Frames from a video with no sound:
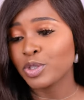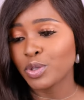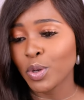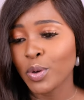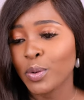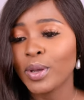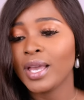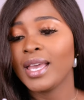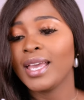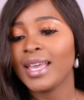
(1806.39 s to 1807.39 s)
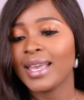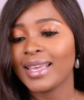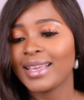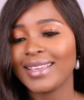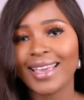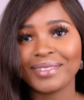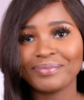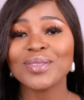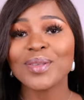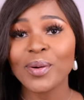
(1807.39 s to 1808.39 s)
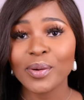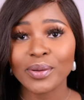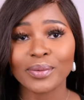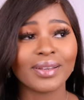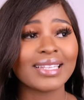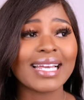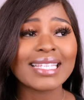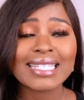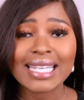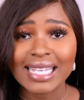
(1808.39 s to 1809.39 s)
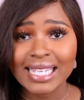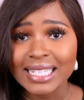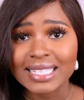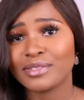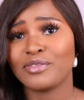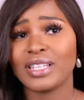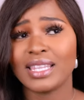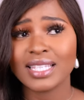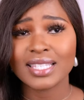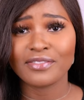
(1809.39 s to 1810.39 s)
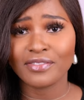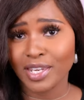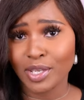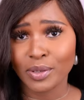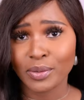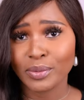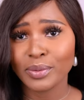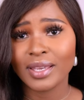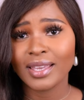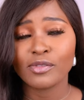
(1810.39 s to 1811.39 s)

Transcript: So yeah, so that's it for this video.